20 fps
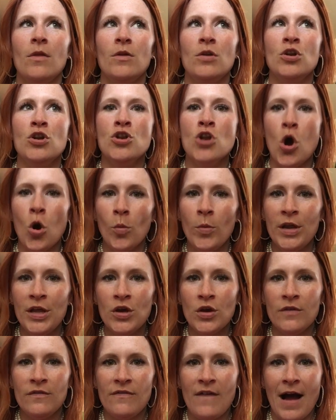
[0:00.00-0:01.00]
Nobody
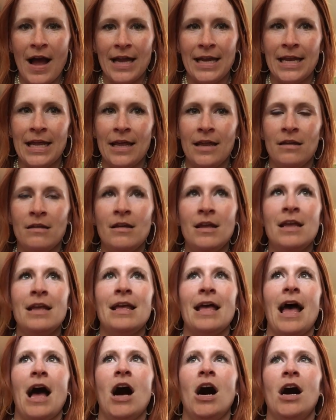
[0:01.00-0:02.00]
could find it.
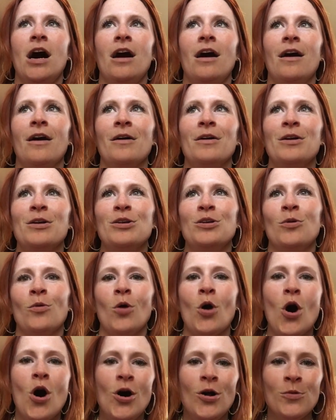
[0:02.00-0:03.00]

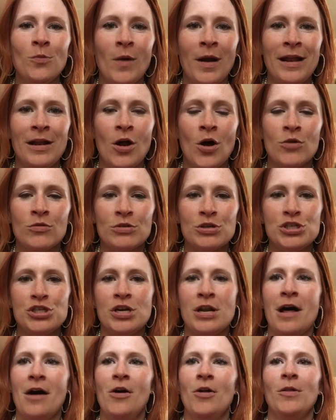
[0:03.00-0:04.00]
Called
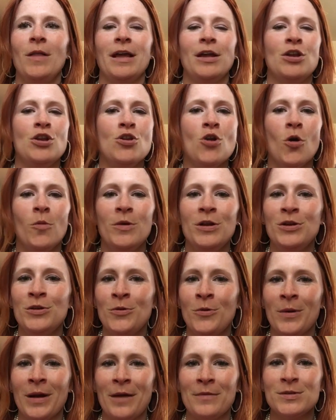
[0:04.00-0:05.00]
1-800-CHANEL. Nobody
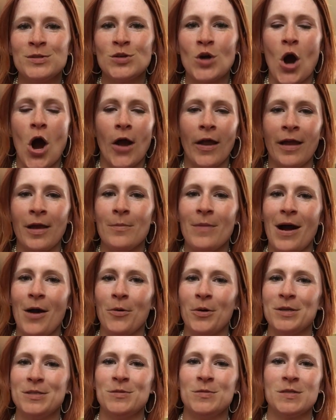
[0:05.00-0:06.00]
knew what I was talking about
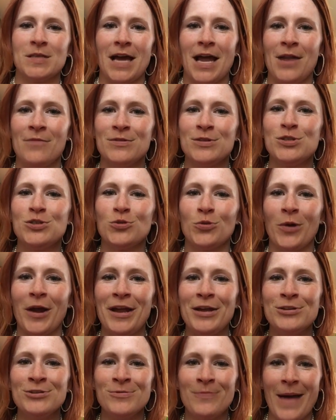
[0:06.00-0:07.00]
because it was kind of a
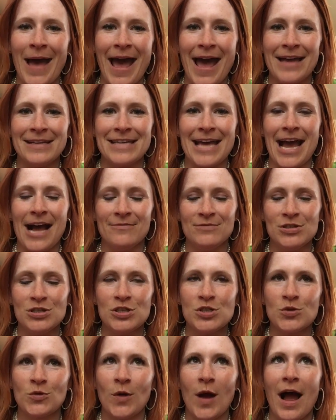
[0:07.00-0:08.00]
strange bag to have to
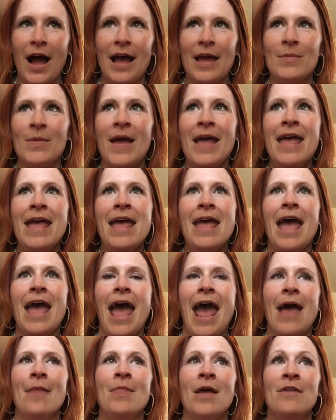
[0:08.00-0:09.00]
describe.
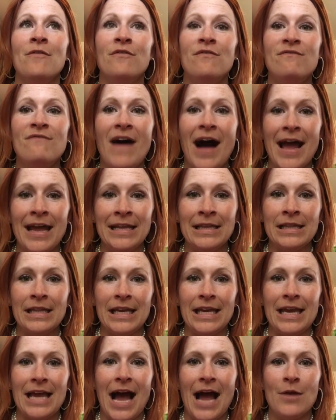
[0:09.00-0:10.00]
And then
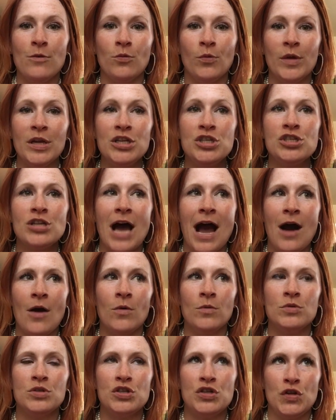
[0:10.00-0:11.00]
finally, I reached
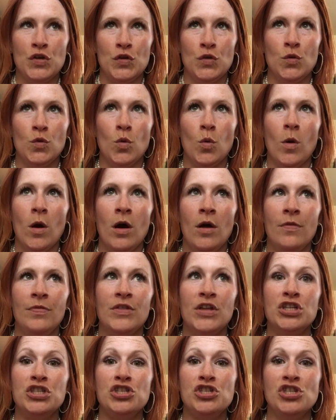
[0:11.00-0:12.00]
out to
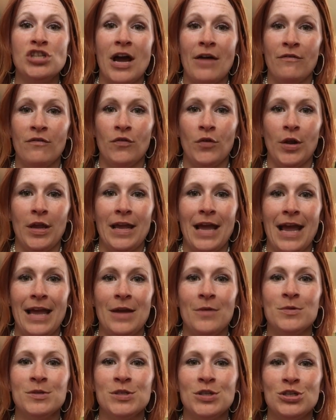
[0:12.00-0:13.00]
the Jeffrey.
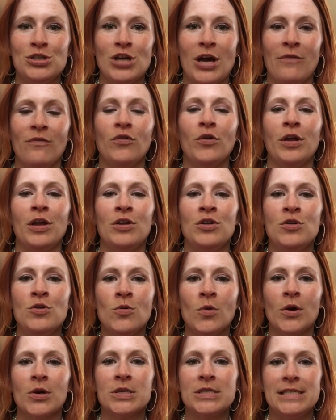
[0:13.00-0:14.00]
It was the Jeffrey in New
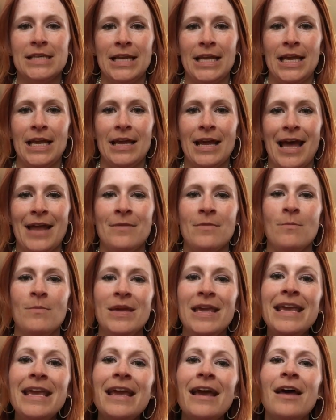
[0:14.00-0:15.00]
York City, and
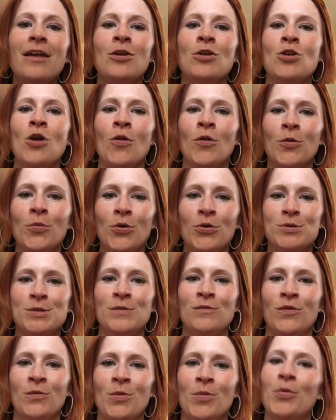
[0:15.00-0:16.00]
me and another
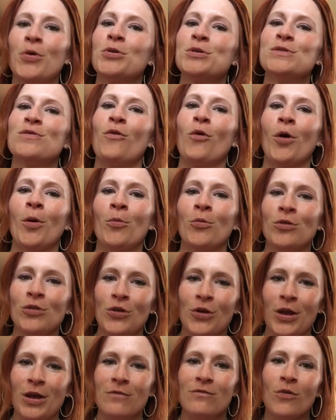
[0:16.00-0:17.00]
person from the purse forum were
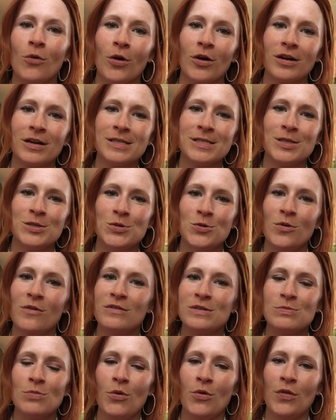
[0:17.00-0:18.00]
looking for it because the two of
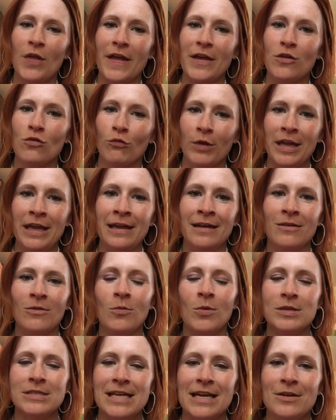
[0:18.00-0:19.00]
us both like green.
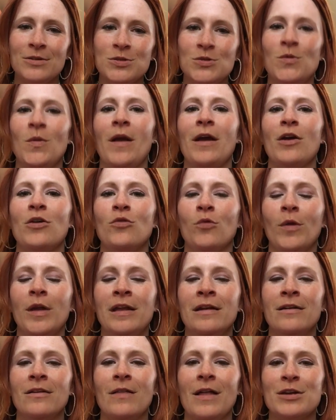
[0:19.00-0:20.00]
One day I'll do a
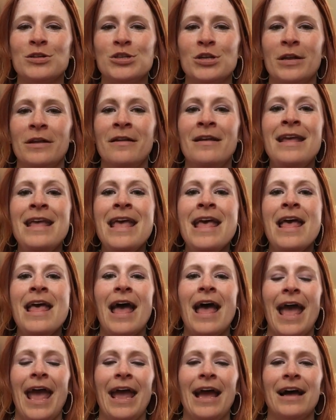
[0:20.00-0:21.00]
green collection.
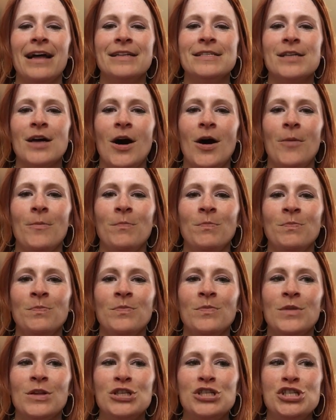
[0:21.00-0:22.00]
And
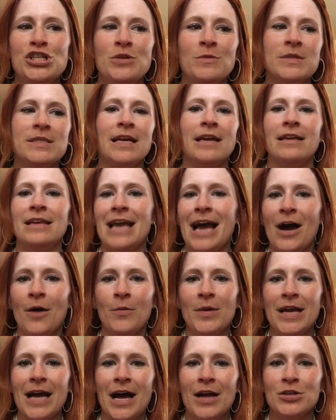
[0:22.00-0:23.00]
she was like, yeah,
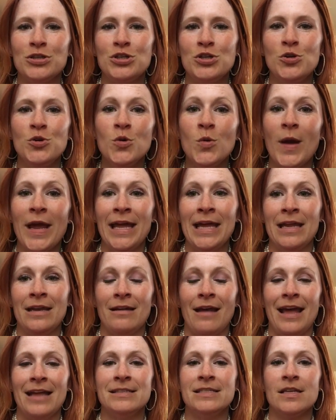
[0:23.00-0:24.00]
we got 2
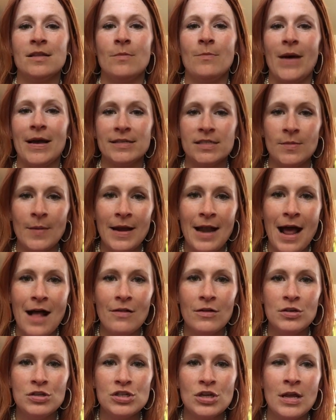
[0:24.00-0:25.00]
in. And to the best of my
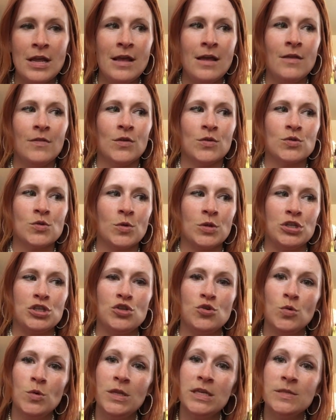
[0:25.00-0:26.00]
knowledge, there's only
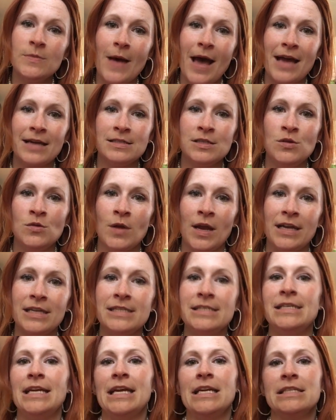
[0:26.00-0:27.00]
2 of these bags in the
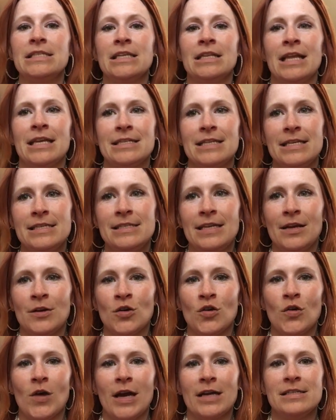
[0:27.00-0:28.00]
United States, unless I
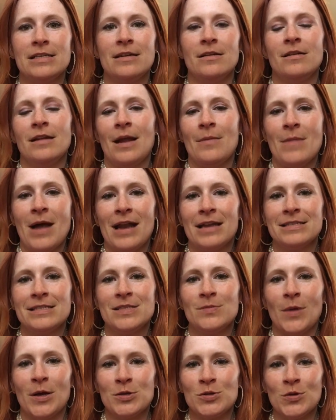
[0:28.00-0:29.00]
stand corrected, and I'm not as
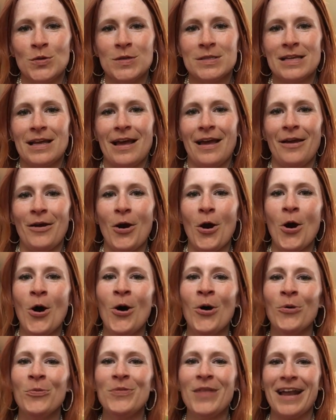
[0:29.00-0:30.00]
special as I
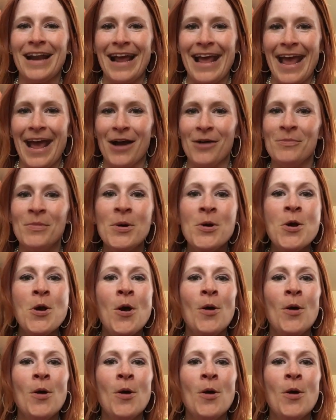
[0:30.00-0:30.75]
hope that I am.